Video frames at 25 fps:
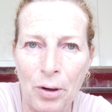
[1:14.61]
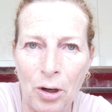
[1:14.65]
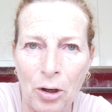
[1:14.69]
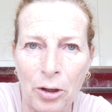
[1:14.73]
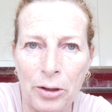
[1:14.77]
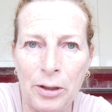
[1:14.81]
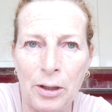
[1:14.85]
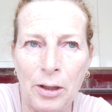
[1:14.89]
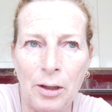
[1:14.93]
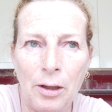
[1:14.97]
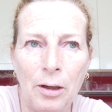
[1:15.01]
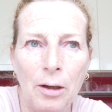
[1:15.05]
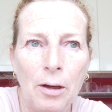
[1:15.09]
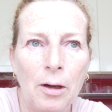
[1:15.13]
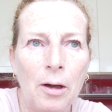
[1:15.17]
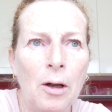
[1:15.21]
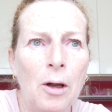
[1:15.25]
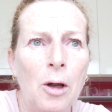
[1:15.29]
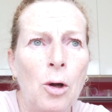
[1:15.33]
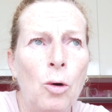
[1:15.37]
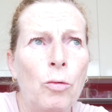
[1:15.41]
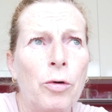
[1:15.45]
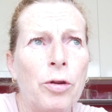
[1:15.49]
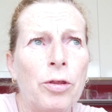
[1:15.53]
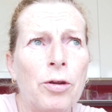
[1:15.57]
body
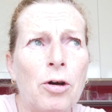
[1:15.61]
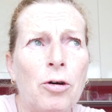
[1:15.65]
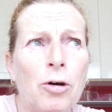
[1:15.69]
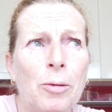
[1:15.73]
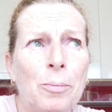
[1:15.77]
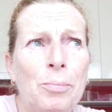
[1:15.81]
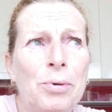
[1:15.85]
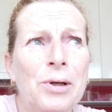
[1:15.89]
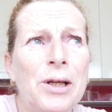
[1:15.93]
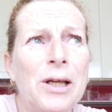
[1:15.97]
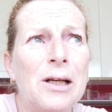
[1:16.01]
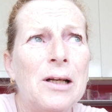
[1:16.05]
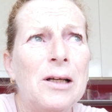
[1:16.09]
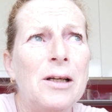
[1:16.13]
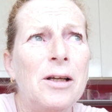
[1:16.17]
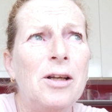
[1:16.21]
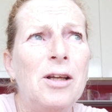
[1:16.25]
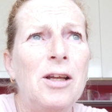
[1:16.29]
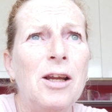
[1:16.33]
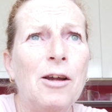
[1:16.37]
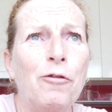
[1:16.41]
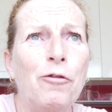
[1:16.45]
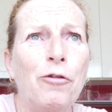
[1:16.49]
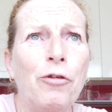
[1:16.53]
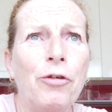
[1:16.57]
with completely
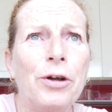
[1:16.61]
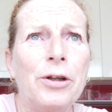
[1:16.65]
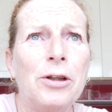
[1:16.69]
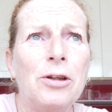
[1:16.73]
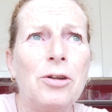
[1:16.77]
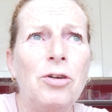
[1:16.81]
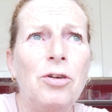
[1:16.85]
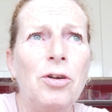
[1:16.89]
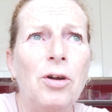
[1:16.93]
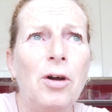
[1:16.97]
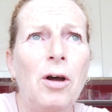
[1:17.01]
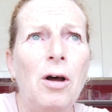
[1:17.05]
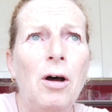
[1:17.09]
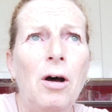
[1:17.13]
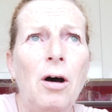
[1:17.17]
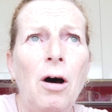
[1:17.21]
different